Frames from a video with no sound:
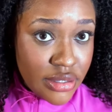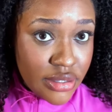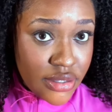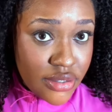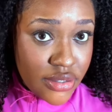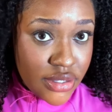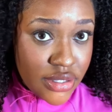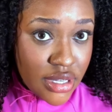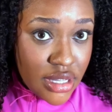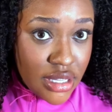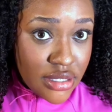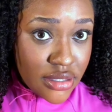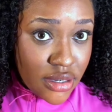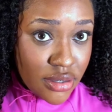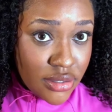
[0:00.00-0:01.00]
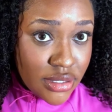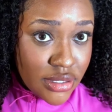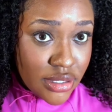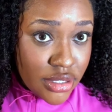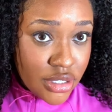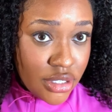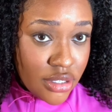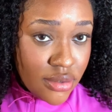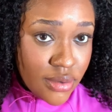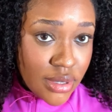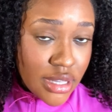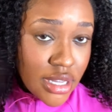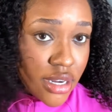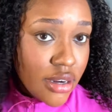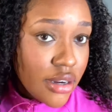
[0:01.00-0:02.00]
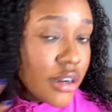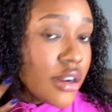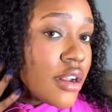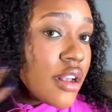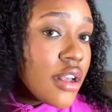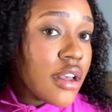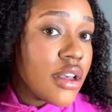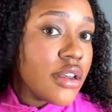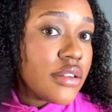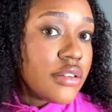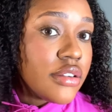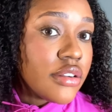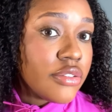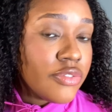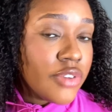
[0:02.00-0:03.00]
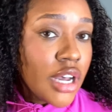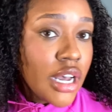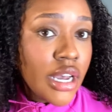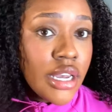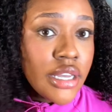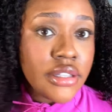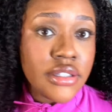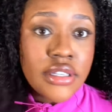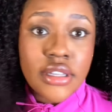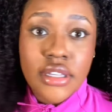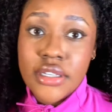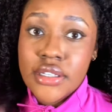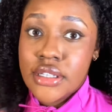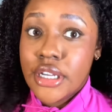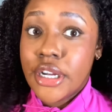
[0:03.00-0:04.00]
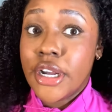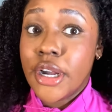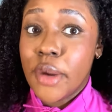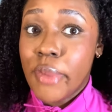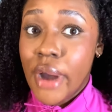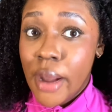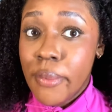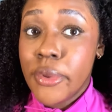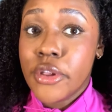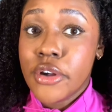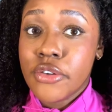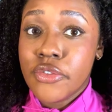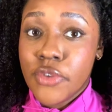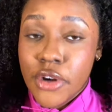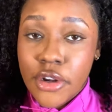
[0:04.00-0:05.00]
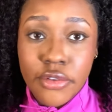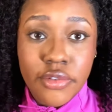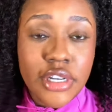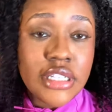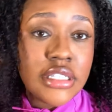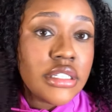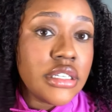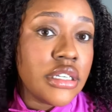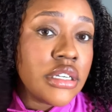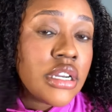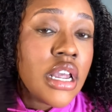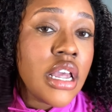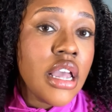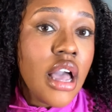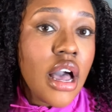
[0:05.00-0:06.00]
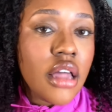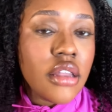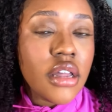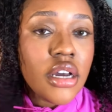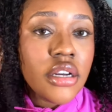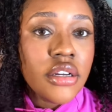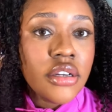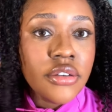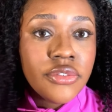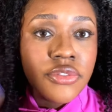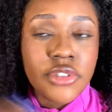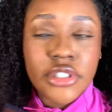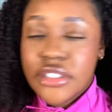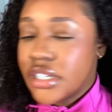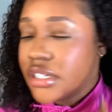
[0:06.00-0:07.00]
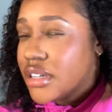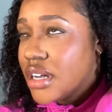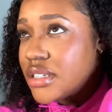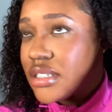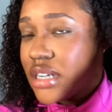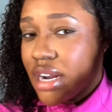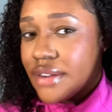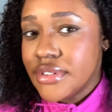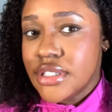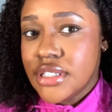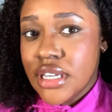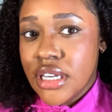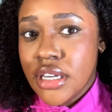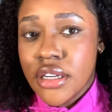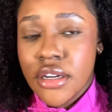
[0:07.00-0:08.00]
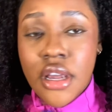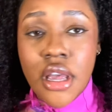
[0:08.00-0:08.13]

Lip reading: You see these curls are cute and they are defined. They are popular for a reason. A lot of the TikToks that I've seen,